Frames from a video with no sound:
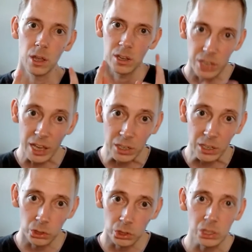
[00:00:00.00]

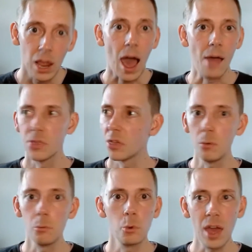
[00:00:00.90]
teach and that then will
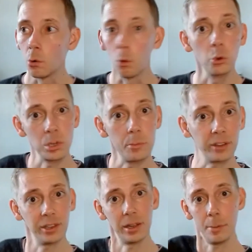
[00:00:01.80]
then
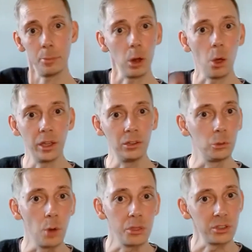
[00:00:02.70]
automatically apply to
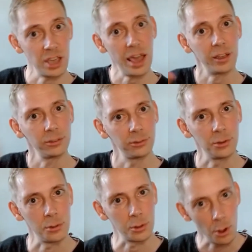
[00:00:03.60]
other texts and
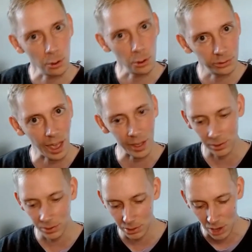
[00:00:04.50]
other
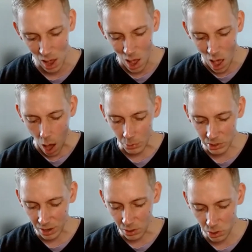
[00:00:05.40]
contexts. I would
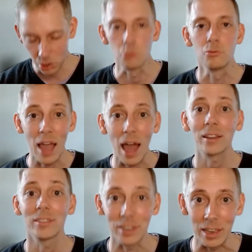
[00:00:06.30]
say the
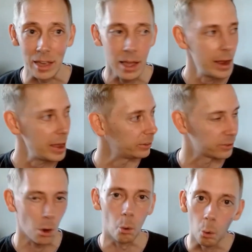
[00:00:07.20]
reality is
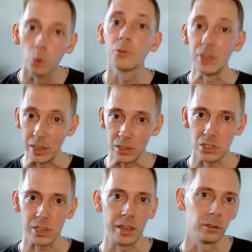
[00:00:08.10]
that all of these
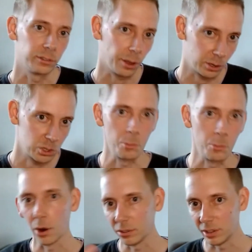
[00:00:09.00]
skills like
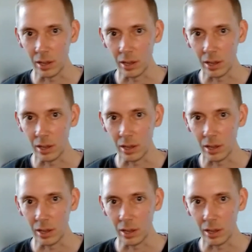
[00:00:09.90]
summarizing,